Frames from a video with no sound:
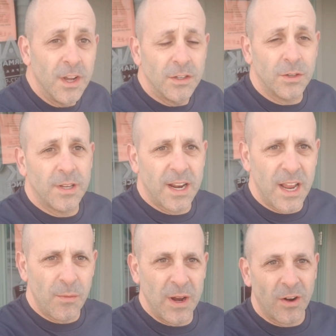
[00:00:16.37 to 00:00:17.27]
So today
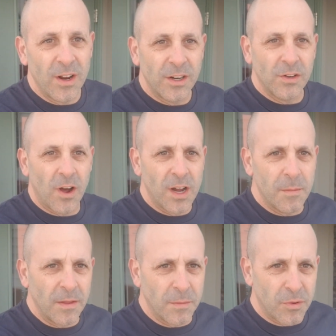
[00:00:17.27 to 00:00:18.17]
we are going to talk
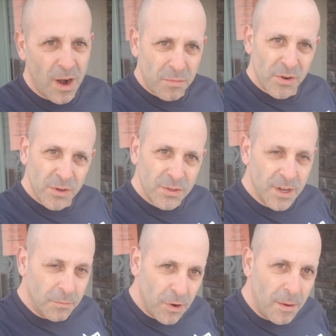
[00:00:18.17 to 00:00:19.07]
about the proper use
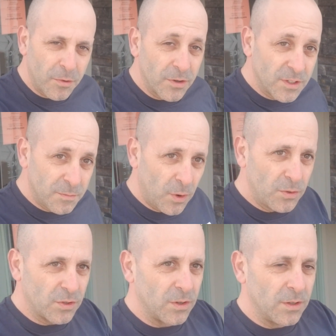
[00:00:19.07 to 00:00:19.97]
and proper
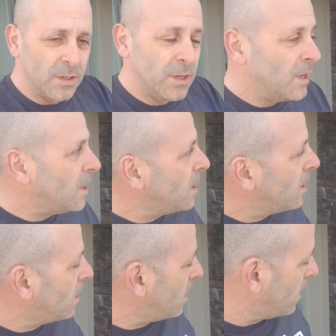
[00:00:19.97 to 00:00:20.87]
disposal
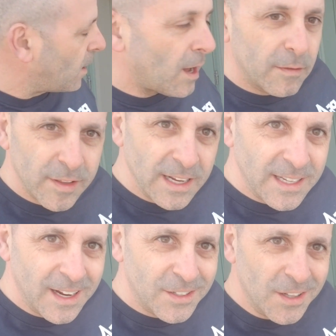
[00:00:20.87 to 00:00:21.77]
of
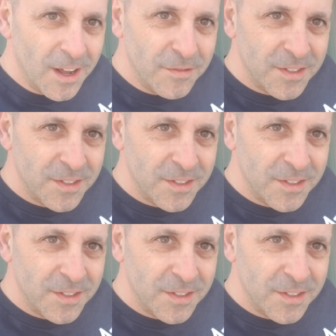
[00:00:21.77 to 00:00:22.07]
latex gloves.